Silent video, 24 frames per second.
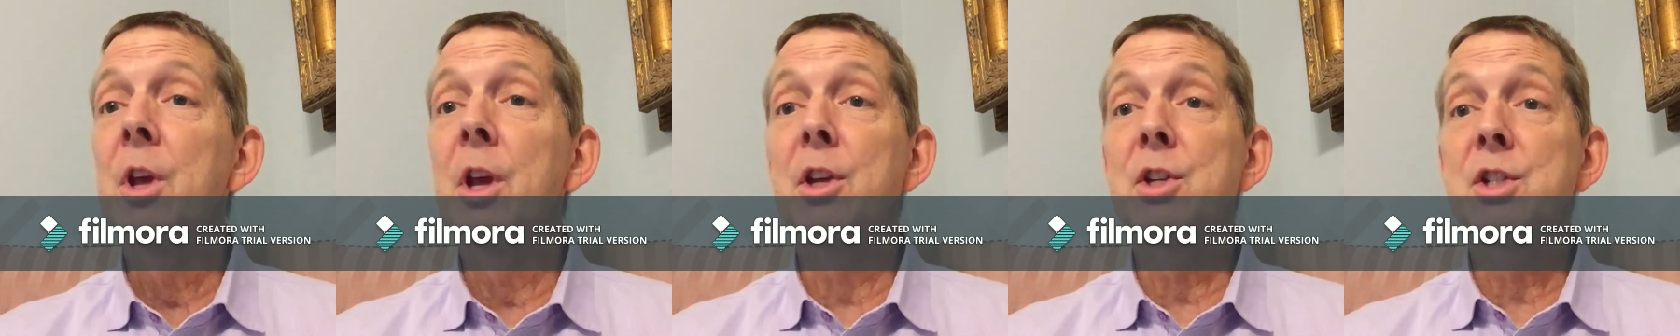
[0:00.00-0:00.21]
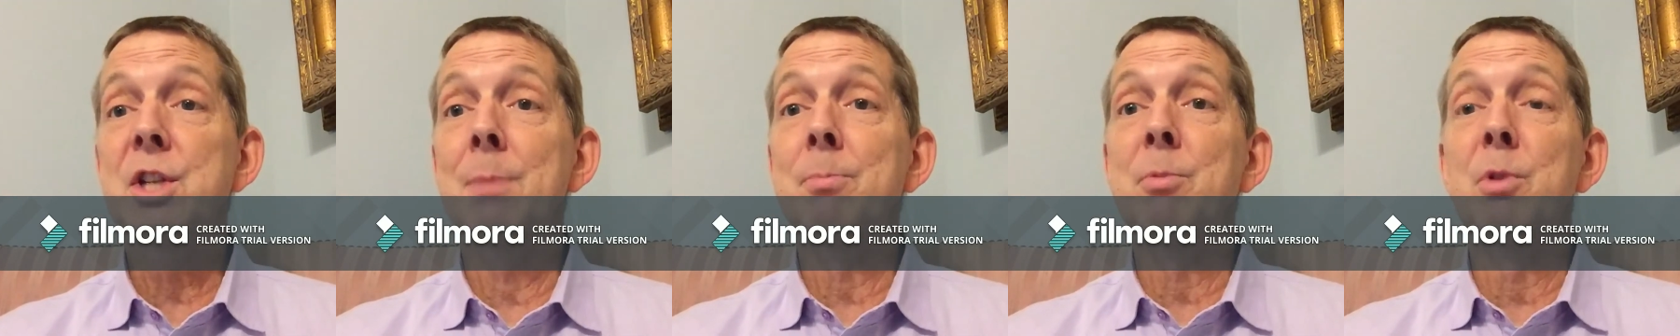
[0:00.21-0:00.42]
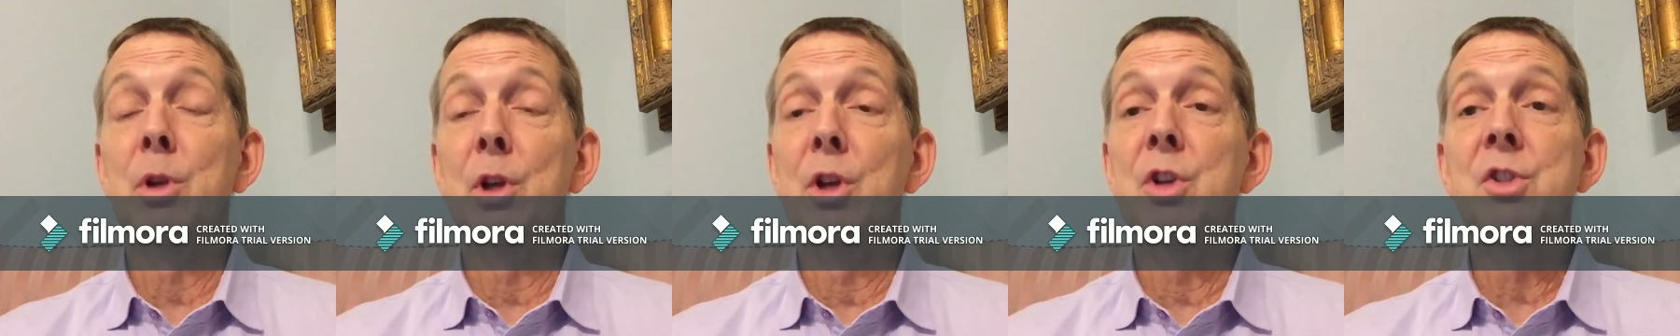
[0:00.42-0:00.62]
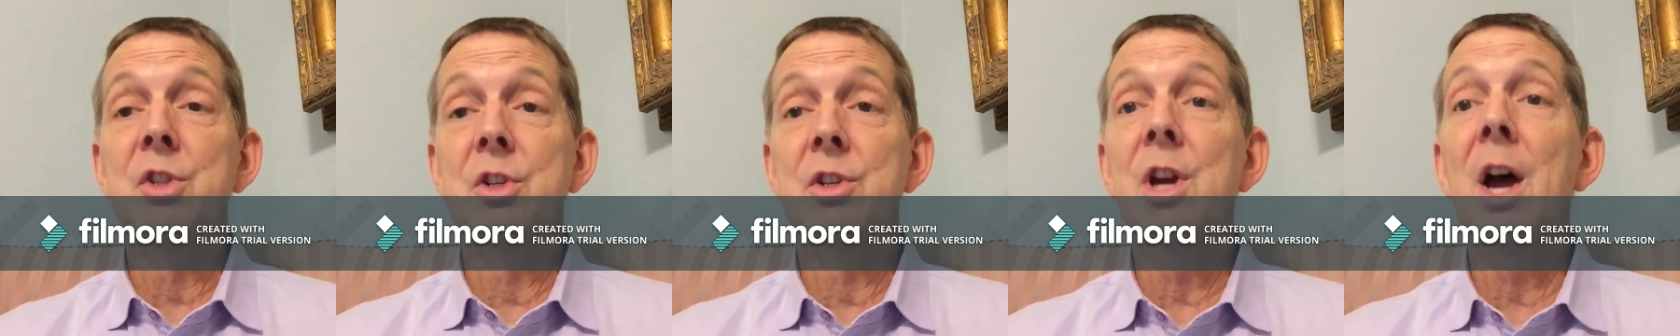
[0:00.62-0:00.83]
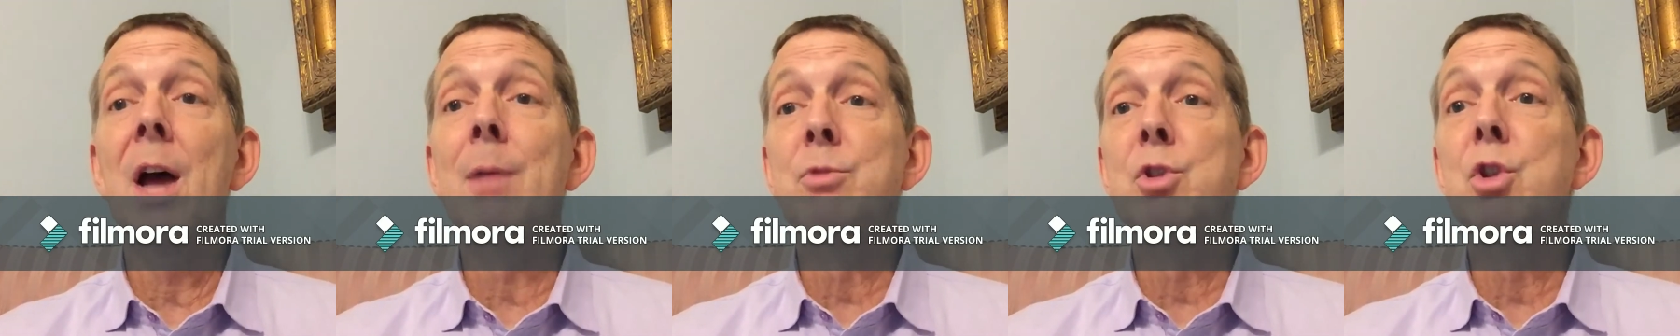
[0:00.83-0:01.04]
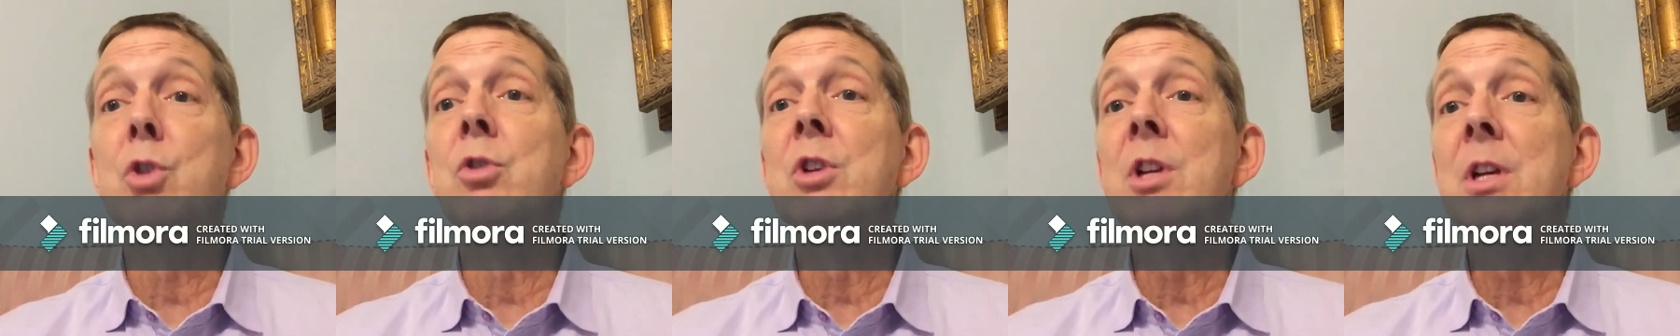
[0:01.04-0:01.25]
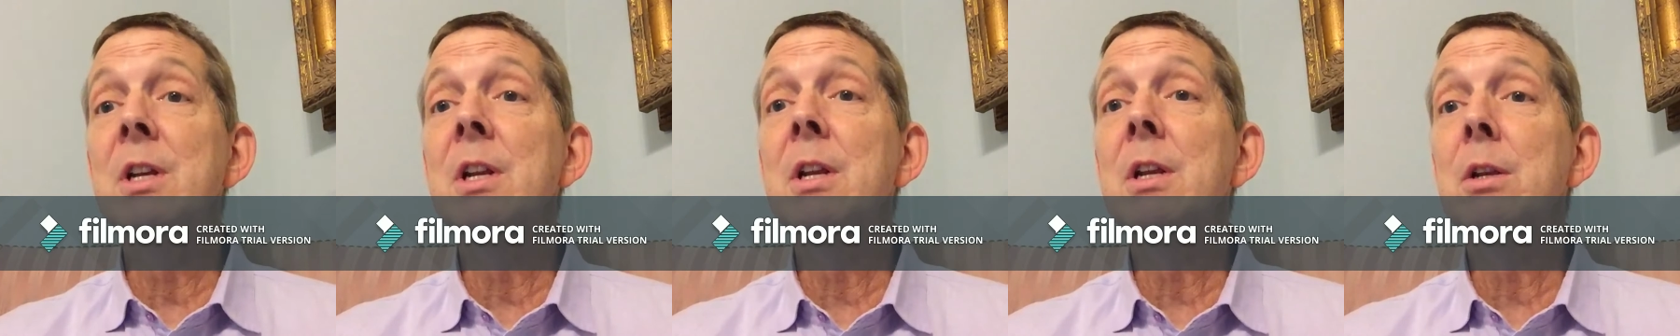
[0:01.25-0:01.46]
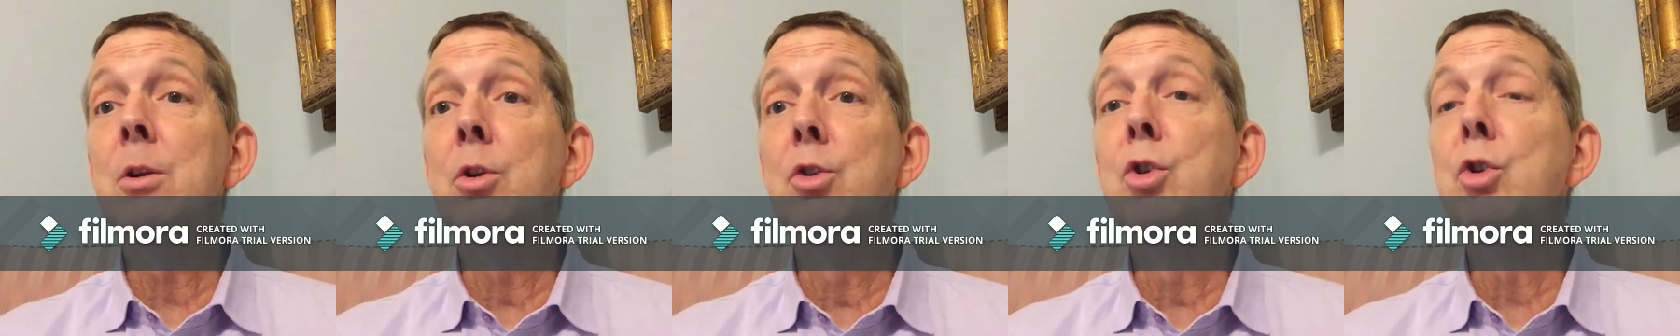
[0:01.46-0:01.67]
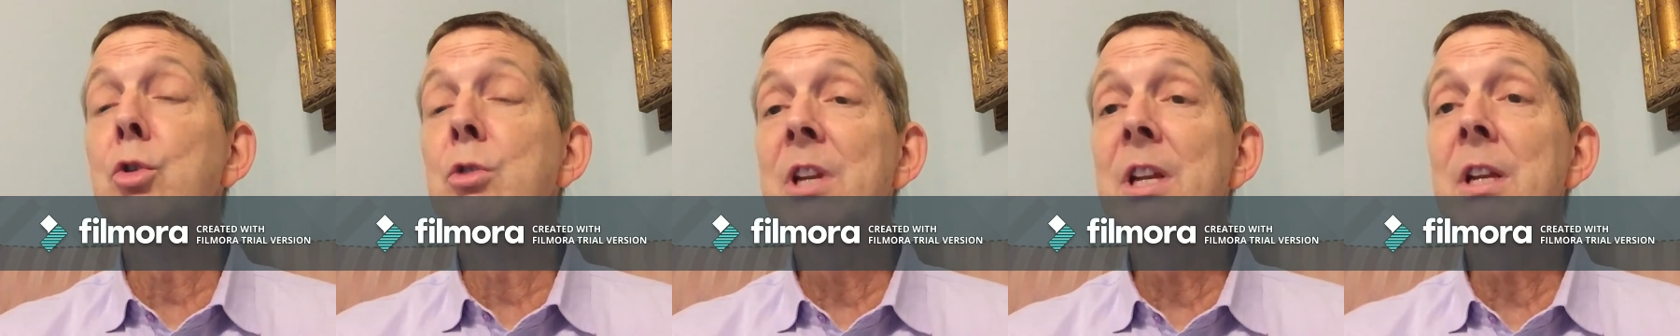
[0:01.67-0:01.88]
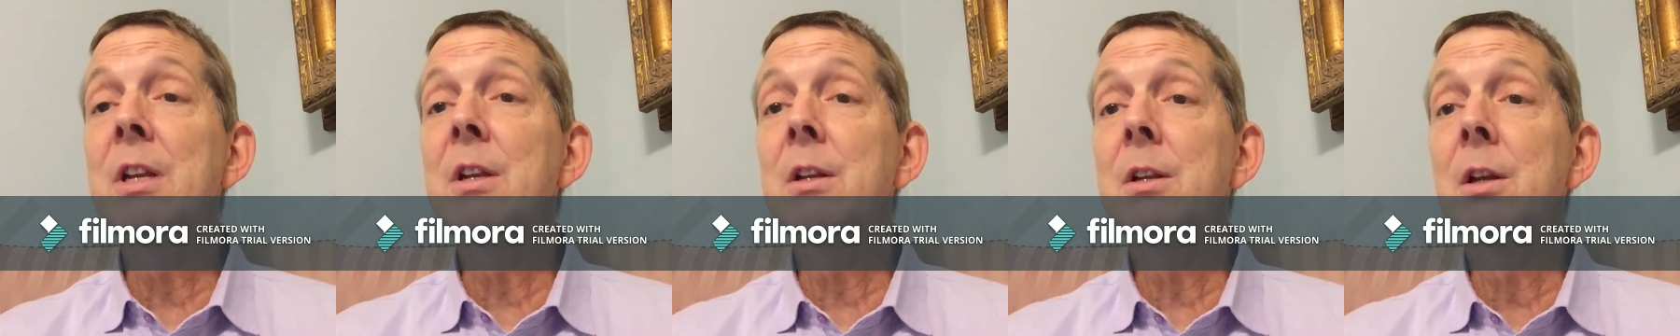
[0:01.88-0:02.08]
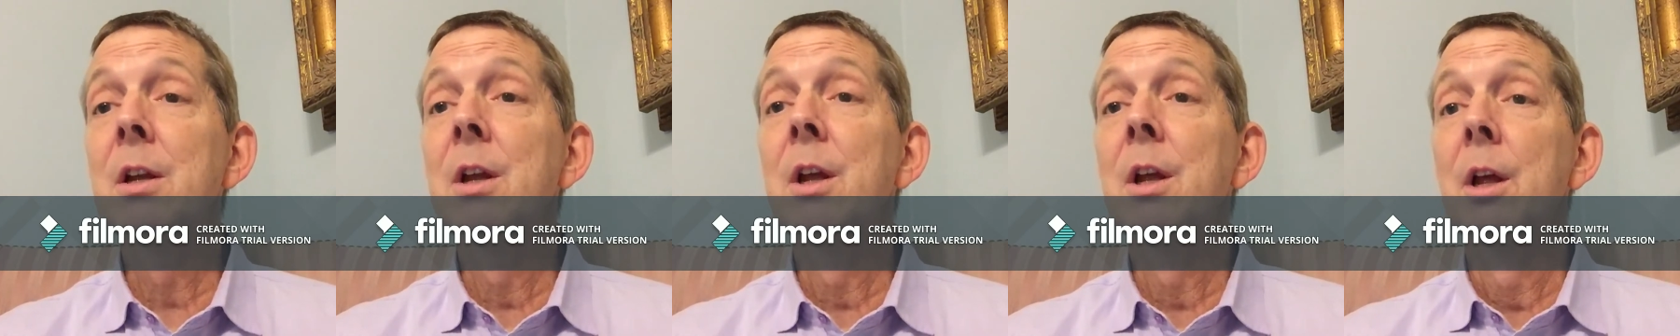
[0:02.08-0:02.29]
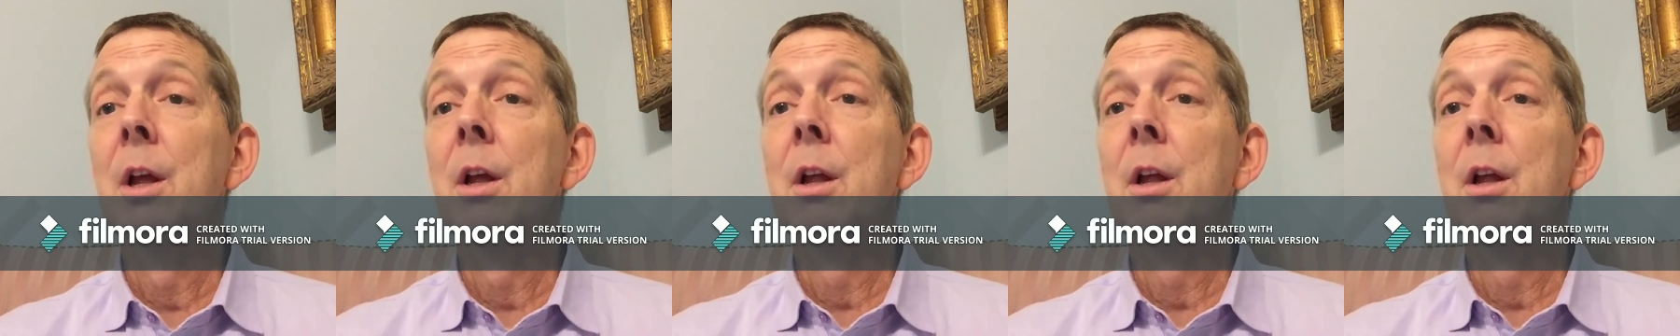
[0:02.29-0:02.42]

accept it, because the times you do need it,